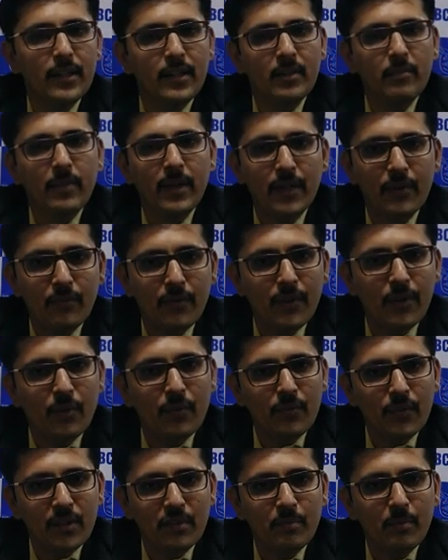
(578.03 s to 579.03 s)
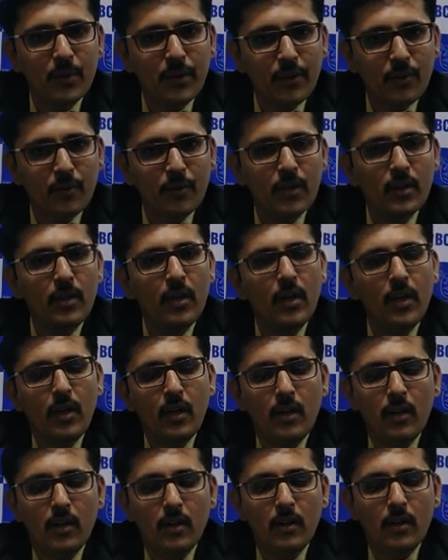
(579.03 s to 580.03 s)
take the benefit of this particular
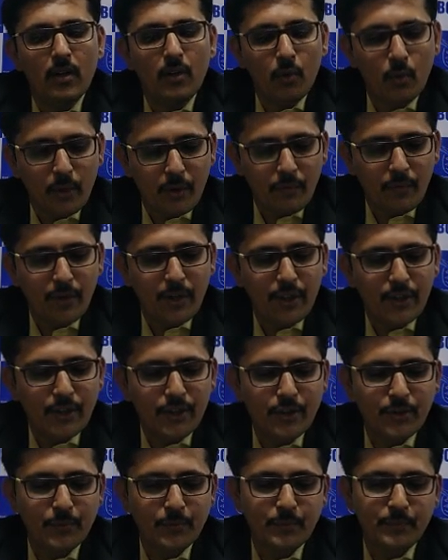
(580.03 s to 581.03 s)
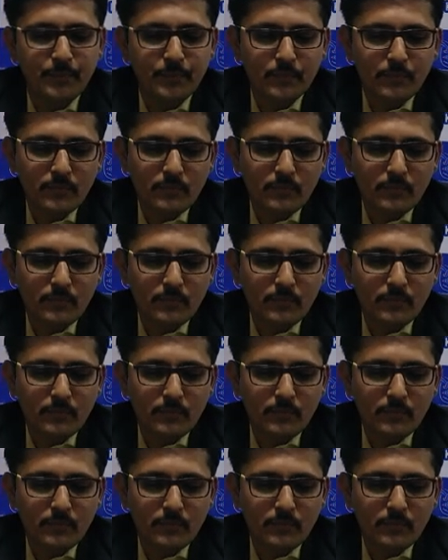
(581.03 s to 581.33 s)
notification.